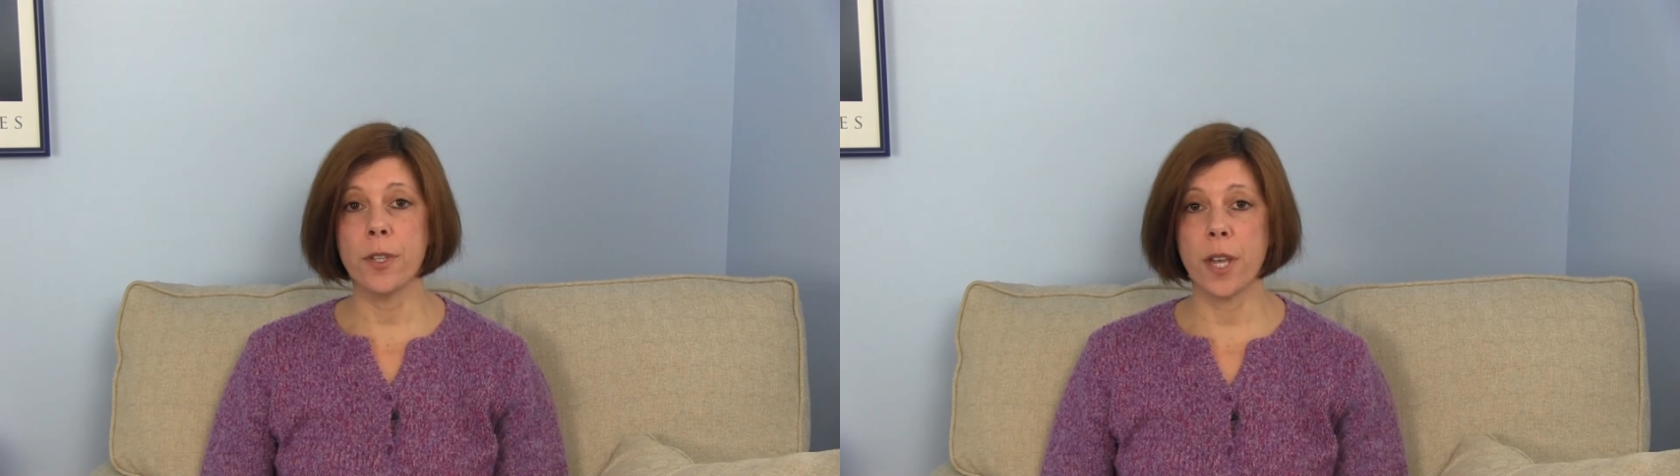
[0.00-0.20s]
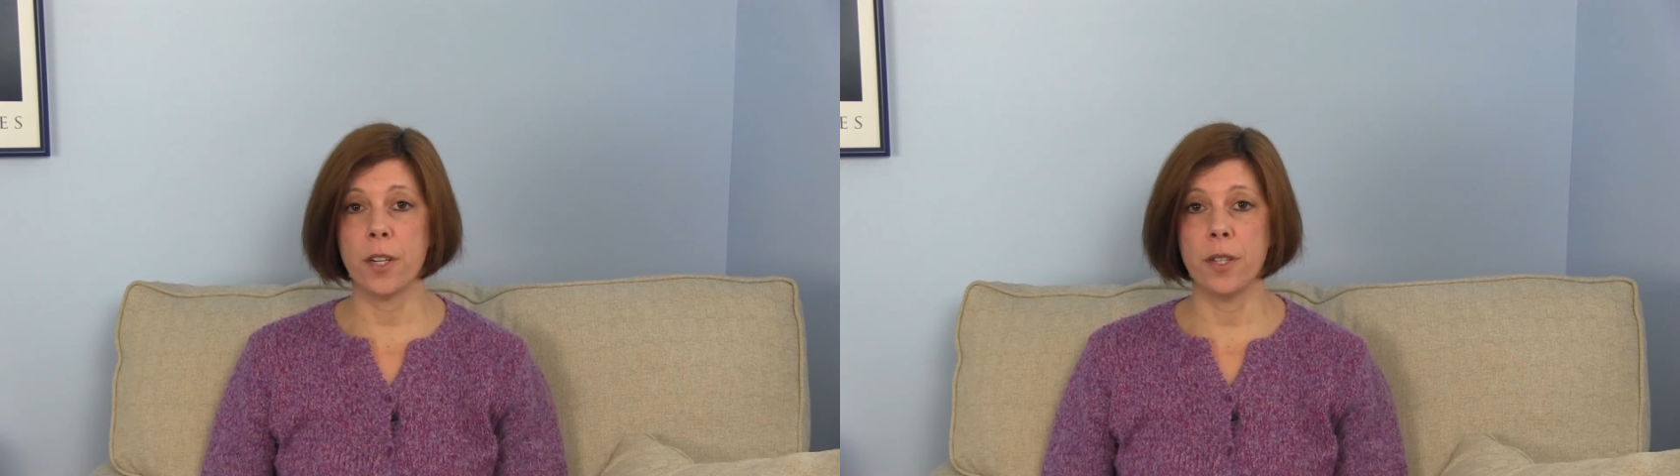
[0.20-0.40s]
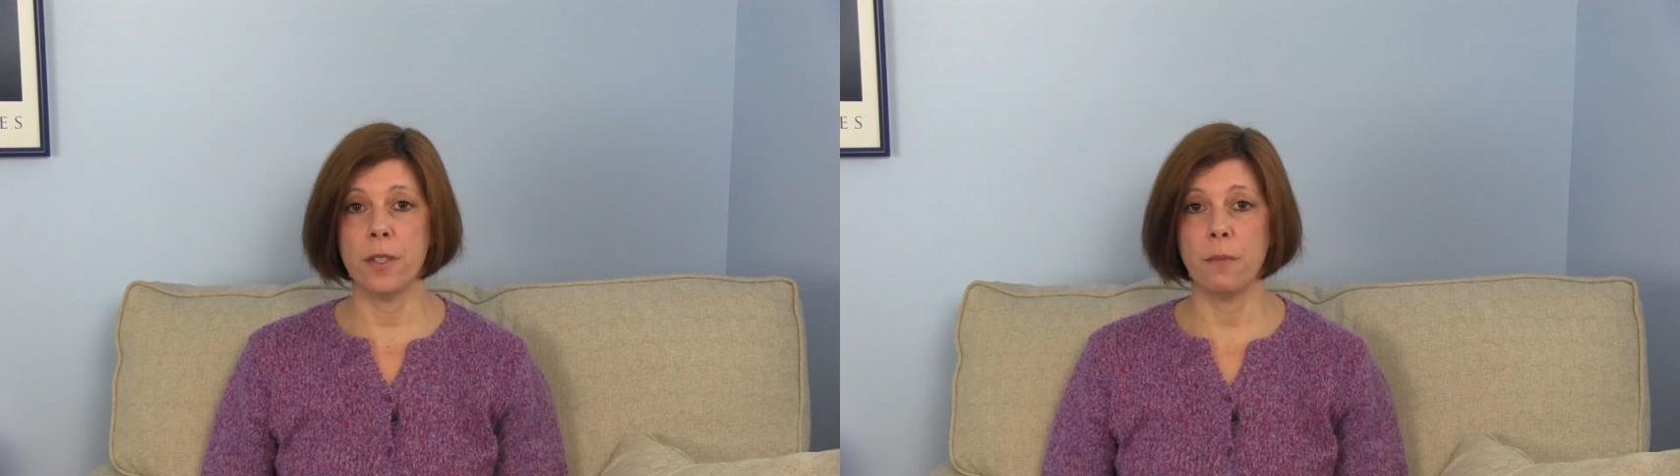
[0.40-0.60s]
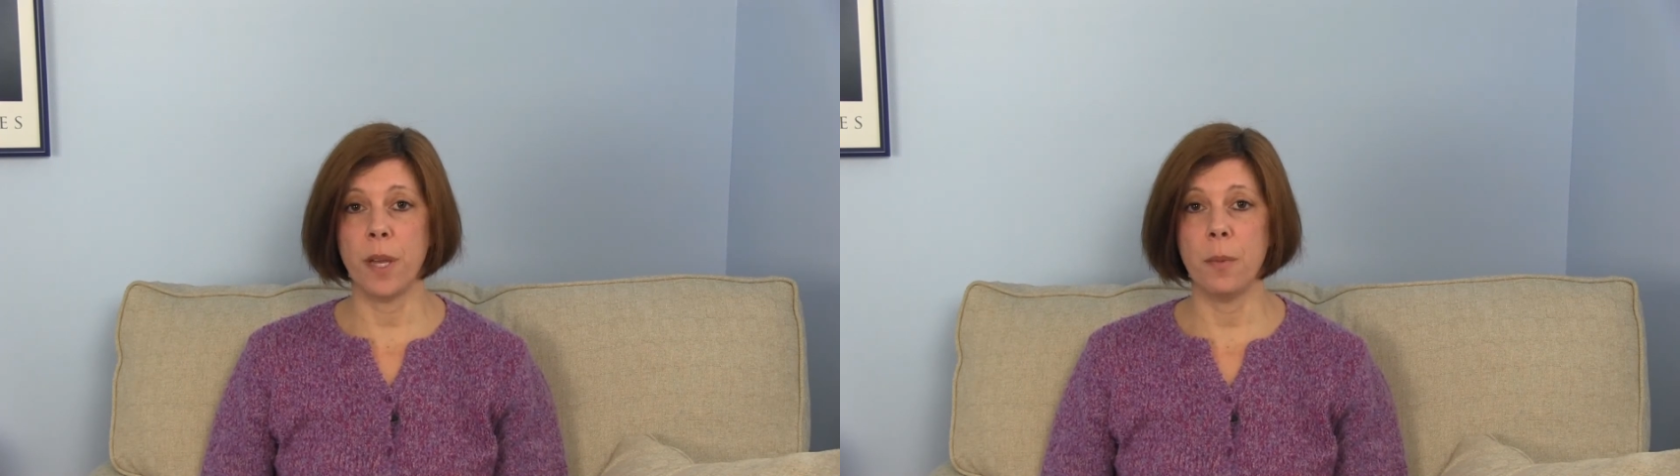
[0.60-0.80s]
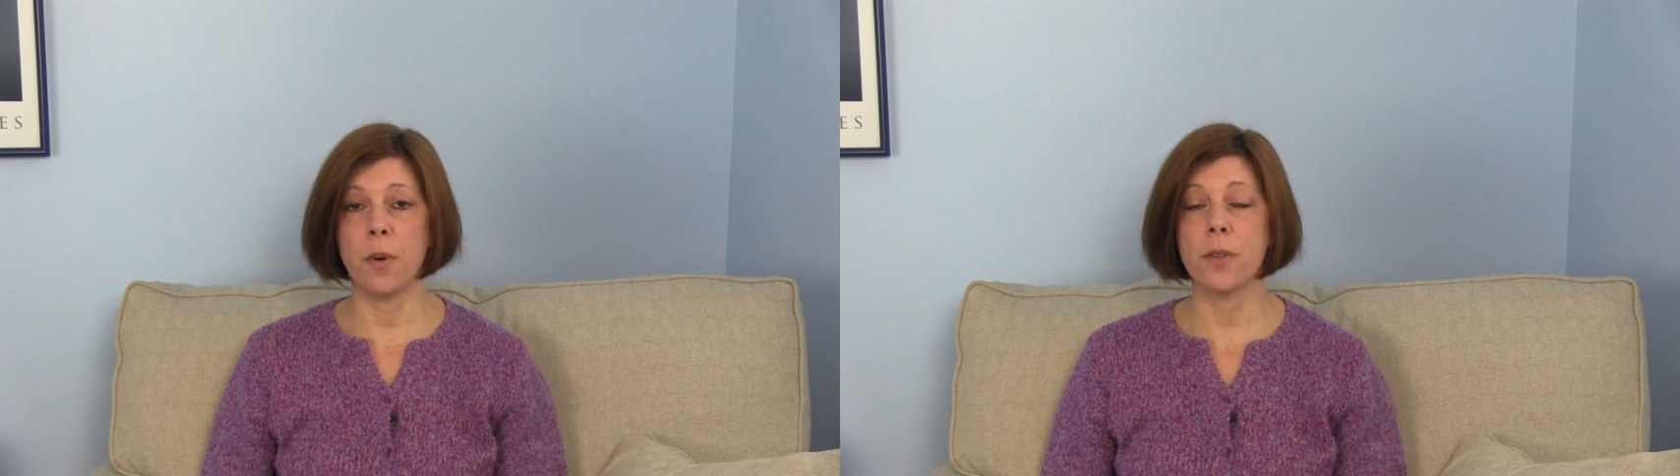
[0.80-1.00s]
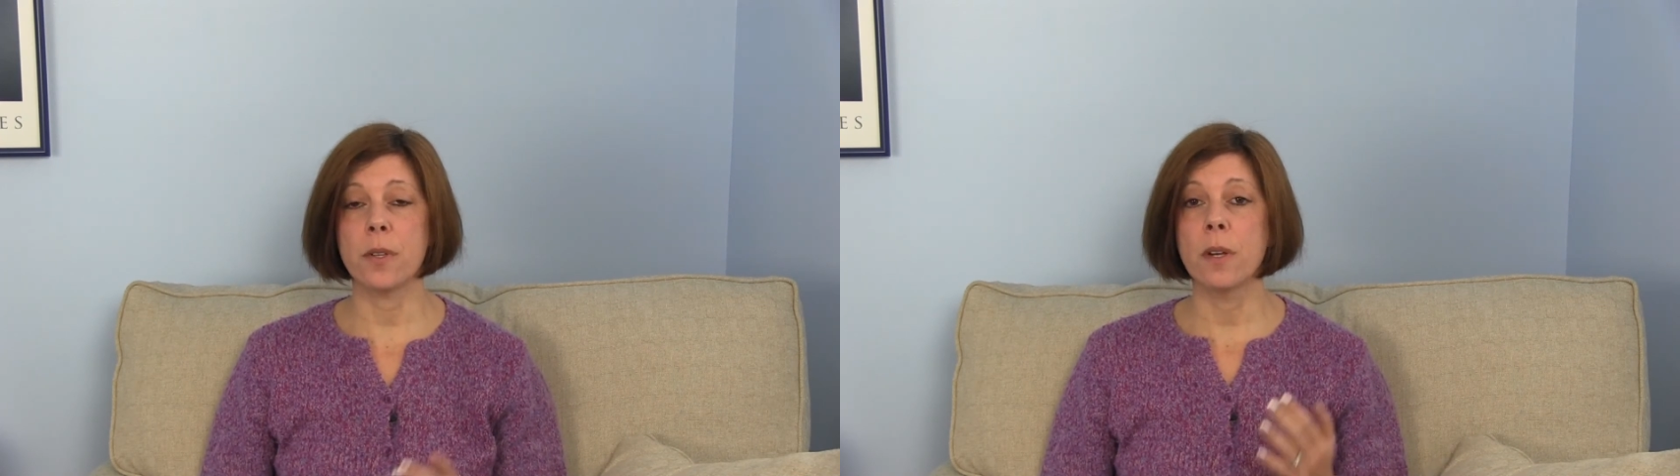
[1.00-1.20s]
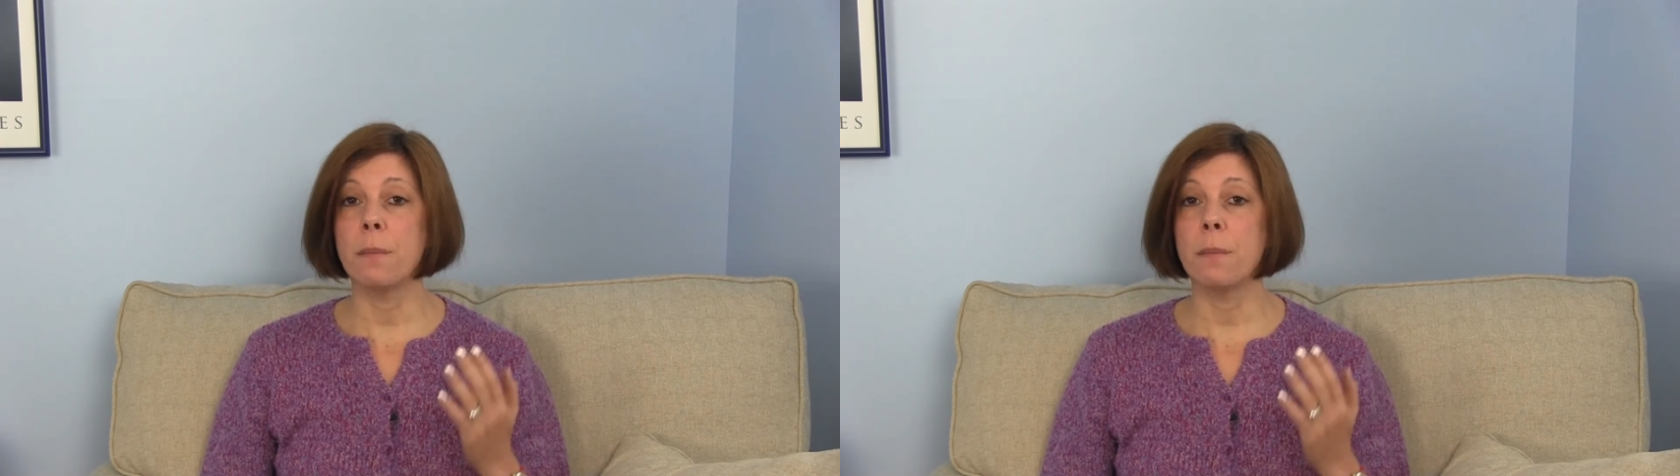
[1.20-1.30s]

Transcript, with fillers: sections of papers